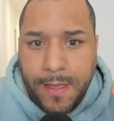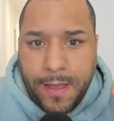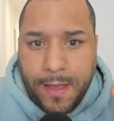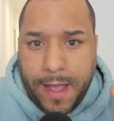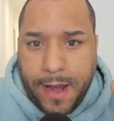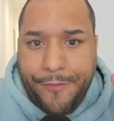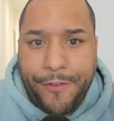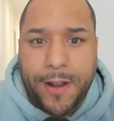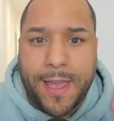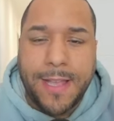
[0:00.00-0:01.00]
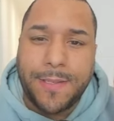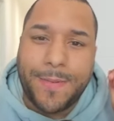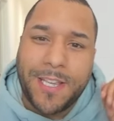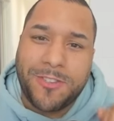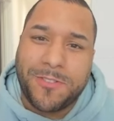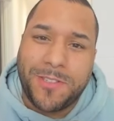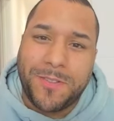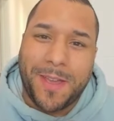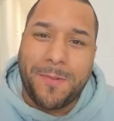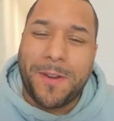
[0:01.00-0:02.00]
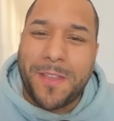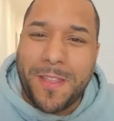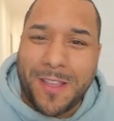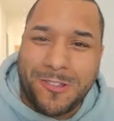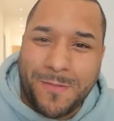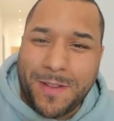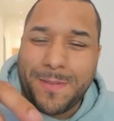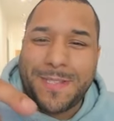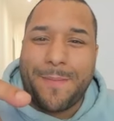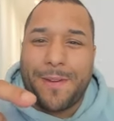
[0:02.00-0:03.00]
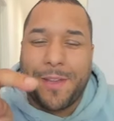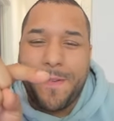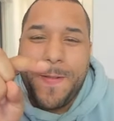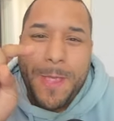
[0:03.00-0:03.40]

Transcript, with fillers: uh, and I feel like it has the potential to do it. What do you think? Drop your comments down below.